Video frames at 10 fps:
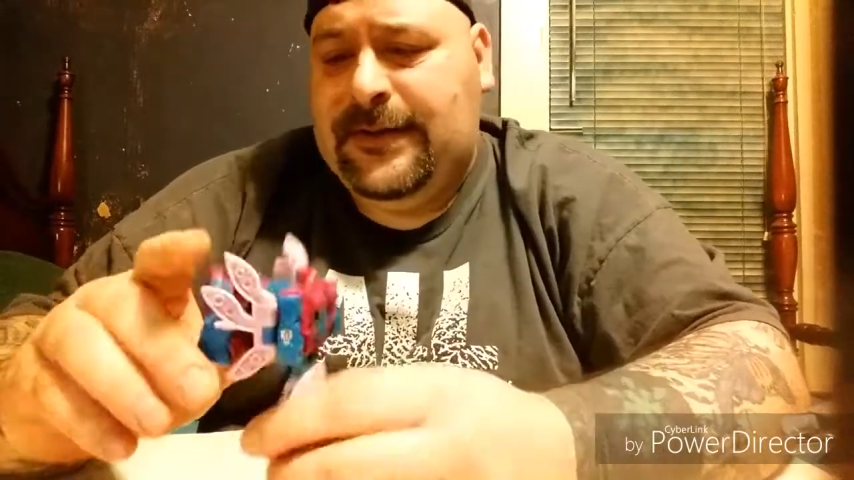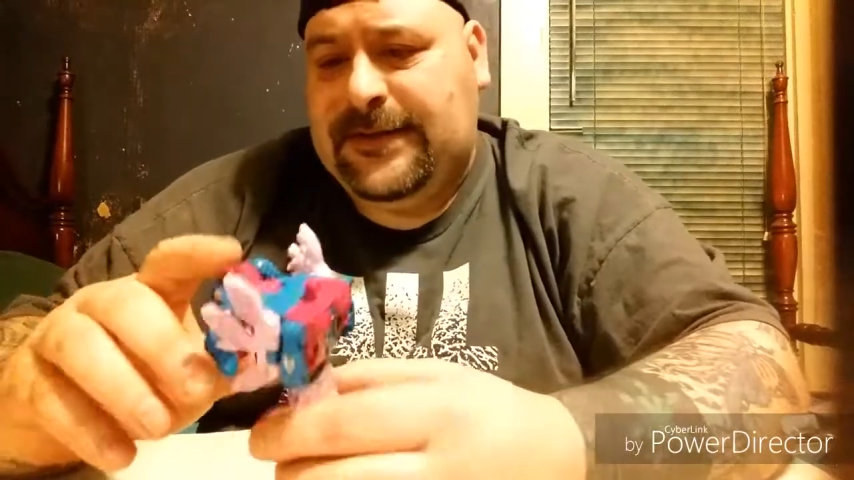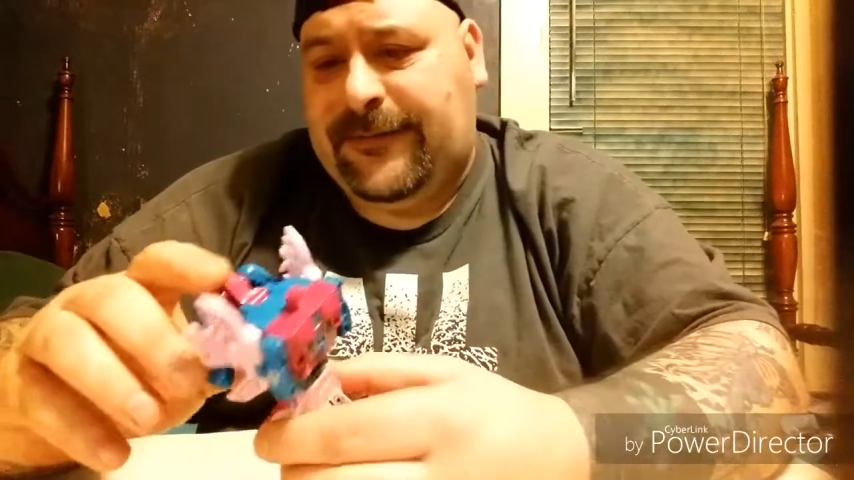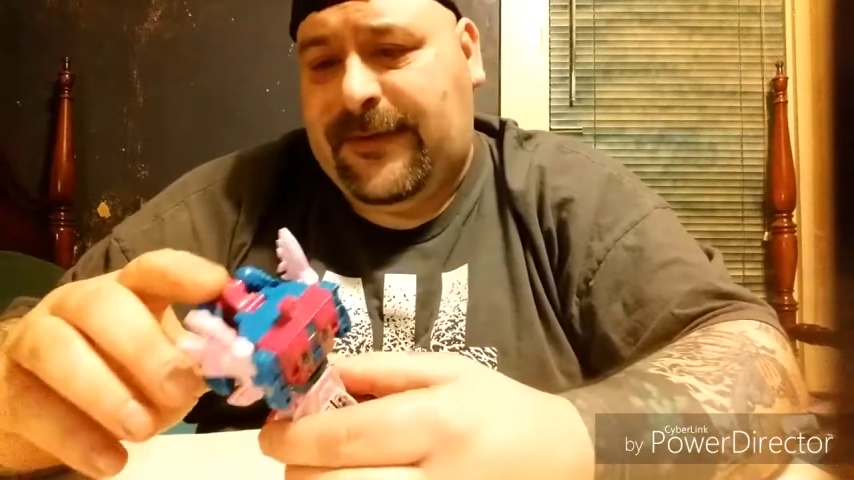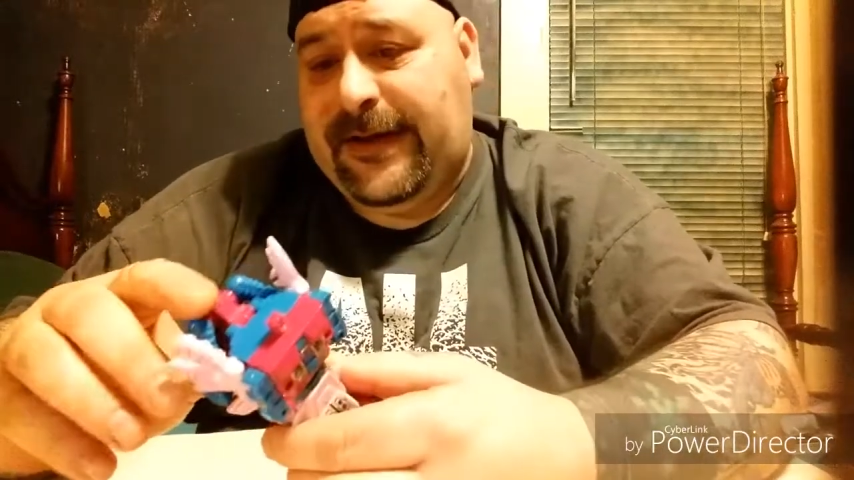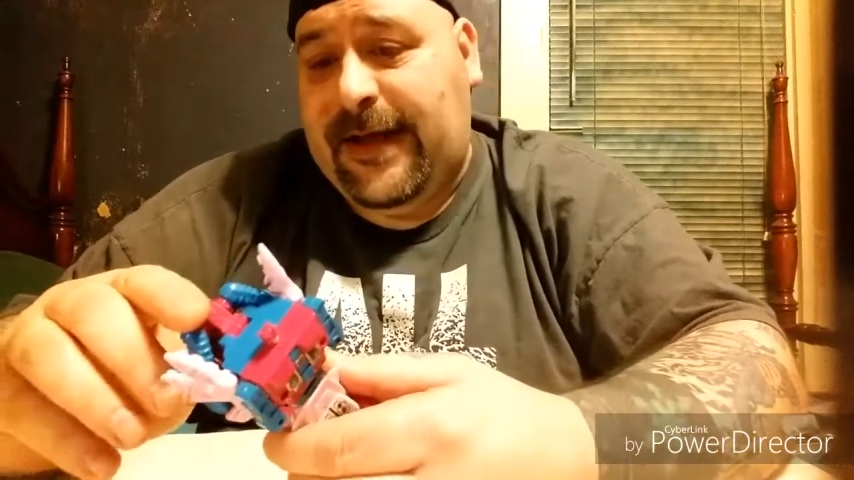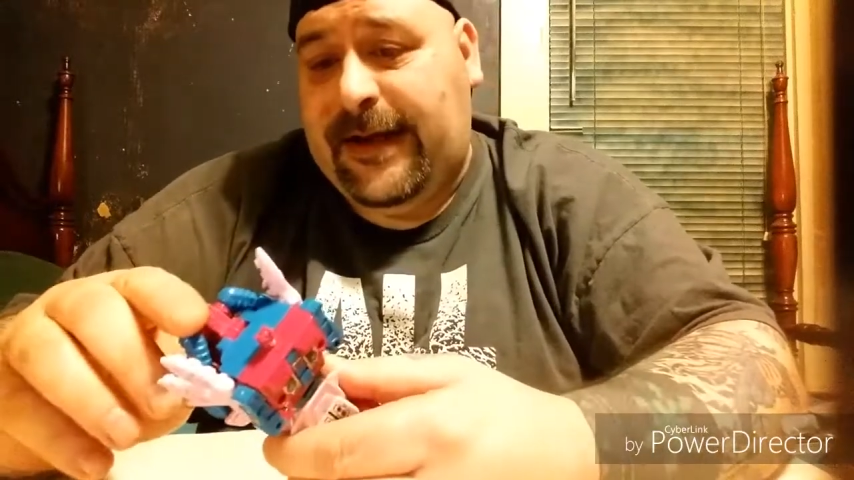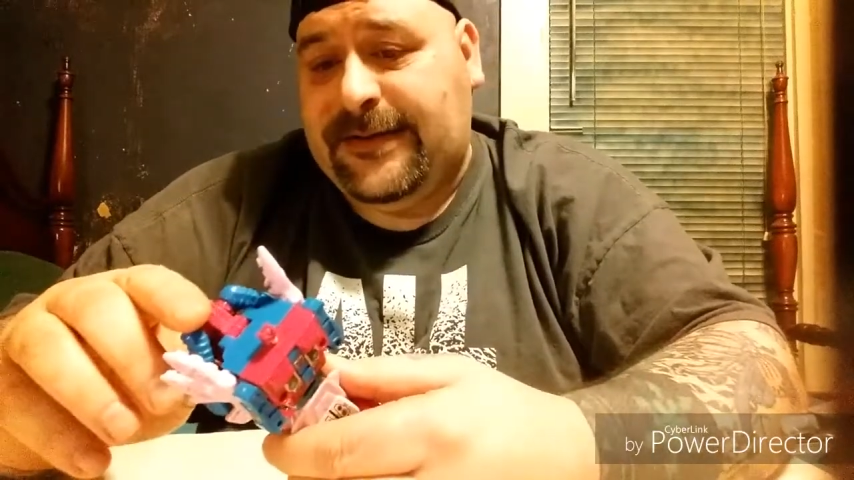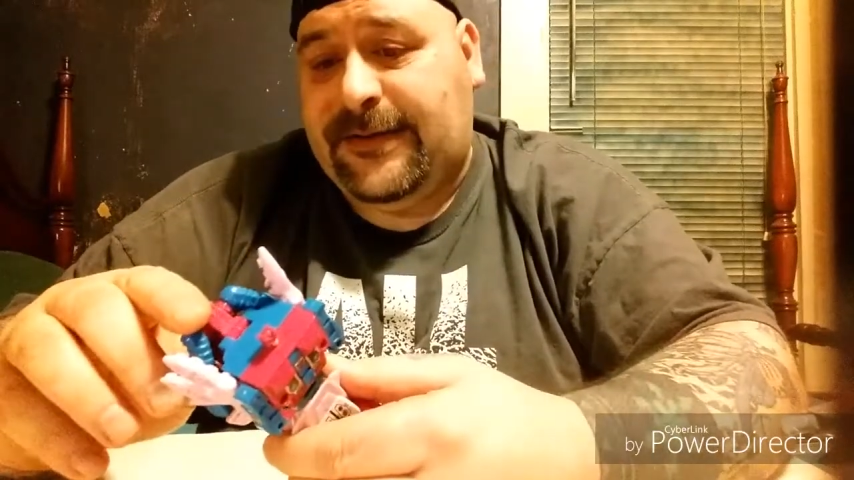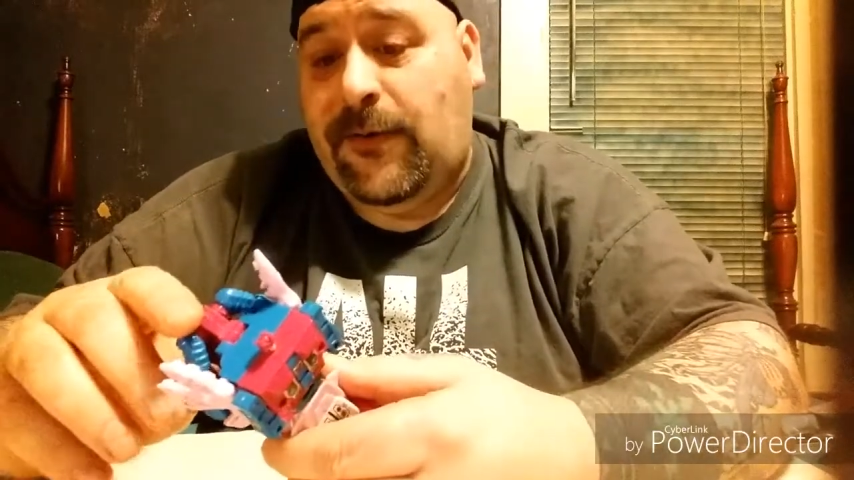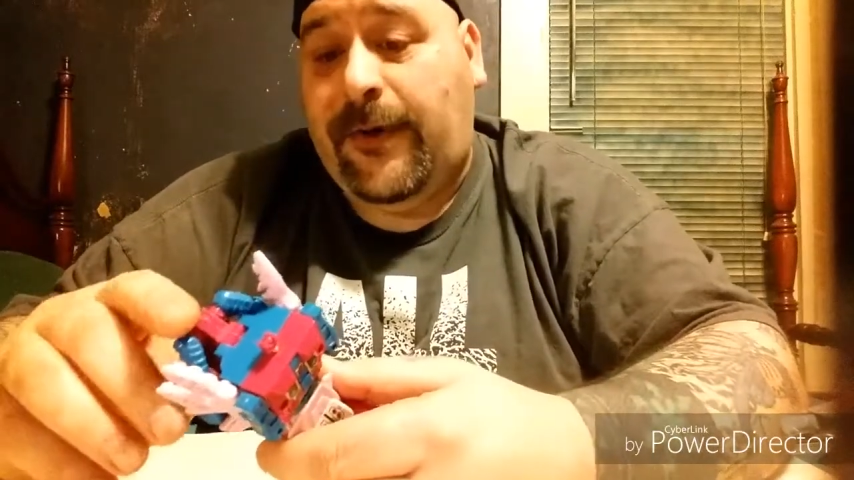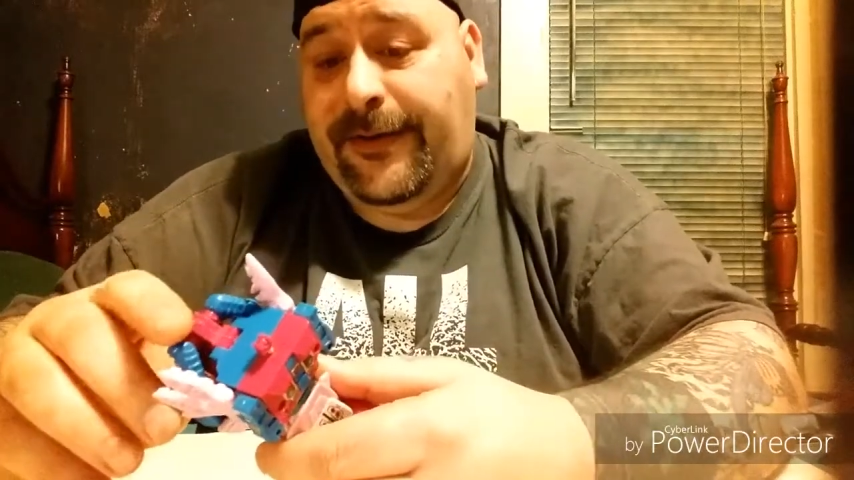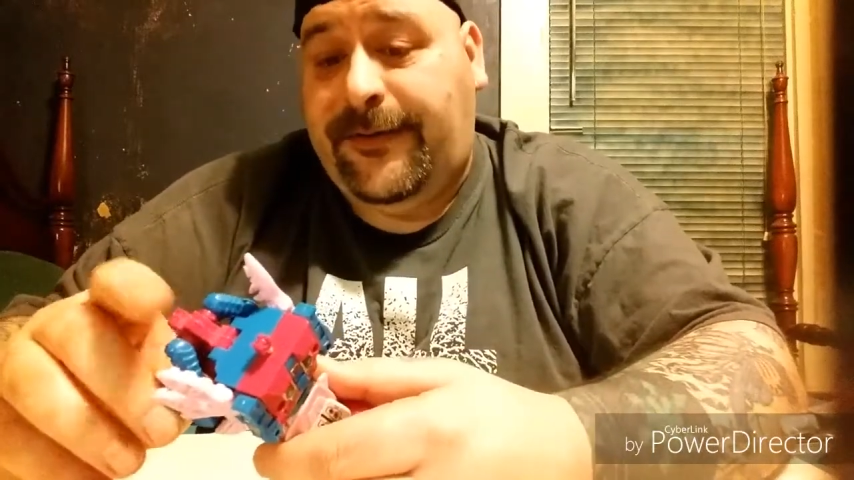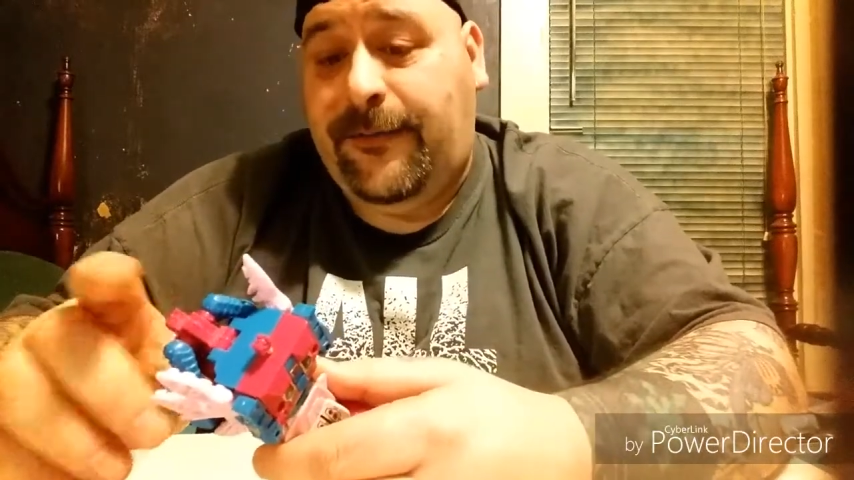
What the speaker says: stuff like that, it's going